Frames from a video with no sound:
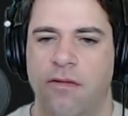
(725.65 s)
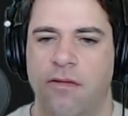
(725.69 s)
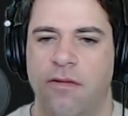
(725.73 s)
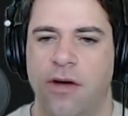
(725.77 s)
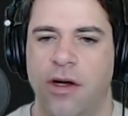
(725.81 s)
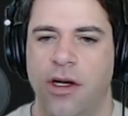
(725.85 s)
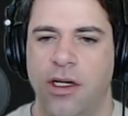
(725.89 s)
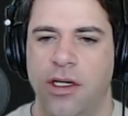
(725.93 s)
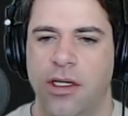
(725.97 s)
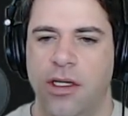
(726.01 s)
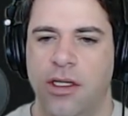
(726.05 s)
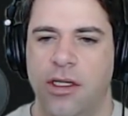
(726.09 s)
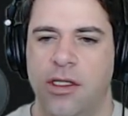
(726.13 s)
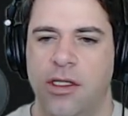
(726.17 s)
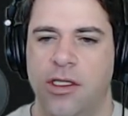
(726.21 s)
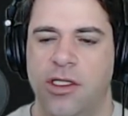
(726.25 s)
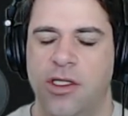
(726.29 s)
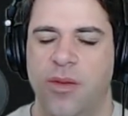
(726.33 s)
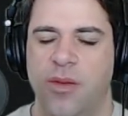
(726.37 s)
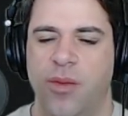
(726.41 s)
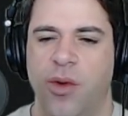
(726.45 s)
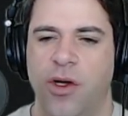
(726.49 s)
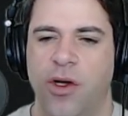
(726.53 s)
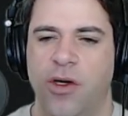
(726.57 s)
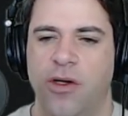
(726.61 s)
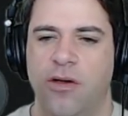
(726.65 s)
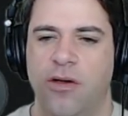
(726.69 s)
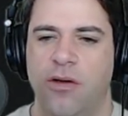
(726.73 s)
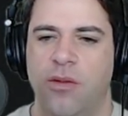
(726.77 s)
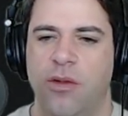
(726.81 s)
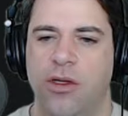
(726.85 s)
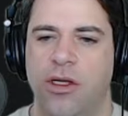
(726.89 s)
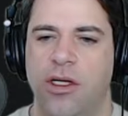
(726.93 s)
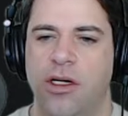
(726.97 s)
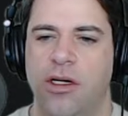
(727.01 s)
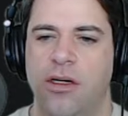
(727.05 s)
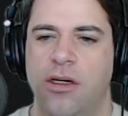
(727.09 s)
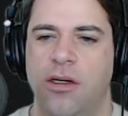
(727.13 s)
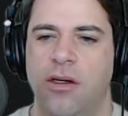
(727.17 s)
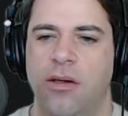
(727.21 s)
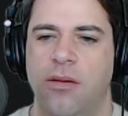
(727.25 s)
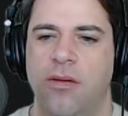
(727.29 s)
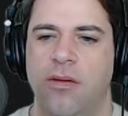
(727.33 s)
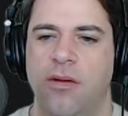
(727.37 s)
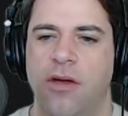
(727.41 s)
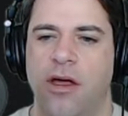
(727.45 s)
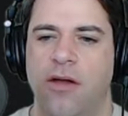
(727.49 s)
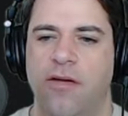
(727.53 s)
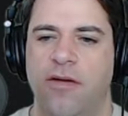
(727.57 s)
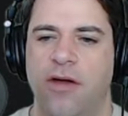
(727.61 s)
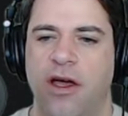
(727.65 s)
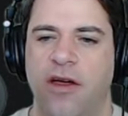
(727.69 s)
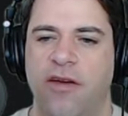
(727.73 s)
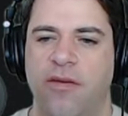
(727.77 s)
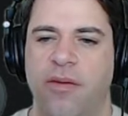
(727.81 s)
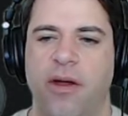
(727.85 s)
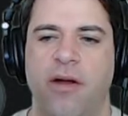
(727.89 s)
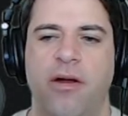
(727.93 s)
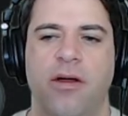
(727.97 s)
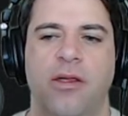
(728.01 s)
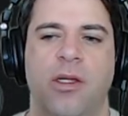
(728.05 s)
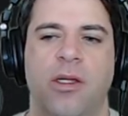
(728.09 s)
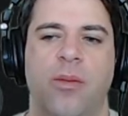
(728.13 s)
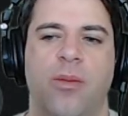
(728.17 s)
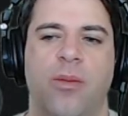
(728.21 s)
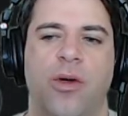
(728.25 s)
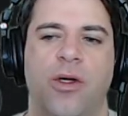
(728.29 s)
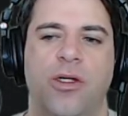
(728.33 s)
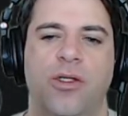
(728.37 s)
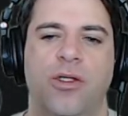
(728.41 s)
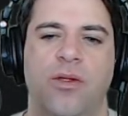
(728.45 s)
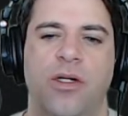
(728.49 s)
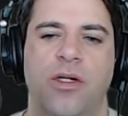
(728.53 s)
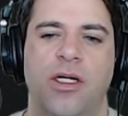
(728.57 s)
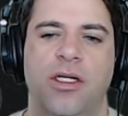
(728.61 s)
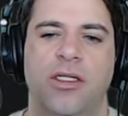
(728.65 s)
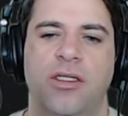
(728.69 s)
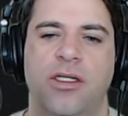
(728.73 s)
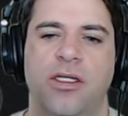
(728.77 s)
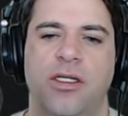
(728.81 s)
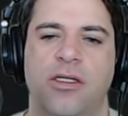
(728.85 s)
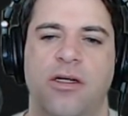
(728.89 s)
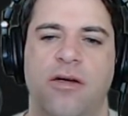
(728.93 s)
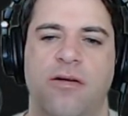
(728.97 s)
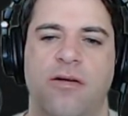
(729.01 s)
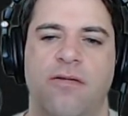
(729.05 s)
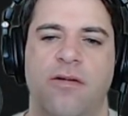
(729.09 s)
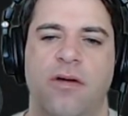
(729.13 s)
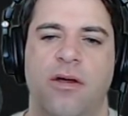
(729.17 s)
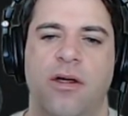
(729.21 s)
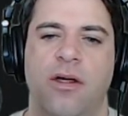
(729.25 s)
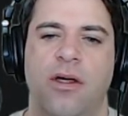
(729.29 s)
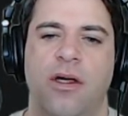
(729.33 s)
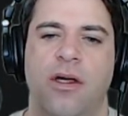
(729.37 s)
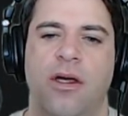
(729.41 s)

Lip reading: Func, this is a pointer within NVIF parent that points to an instance of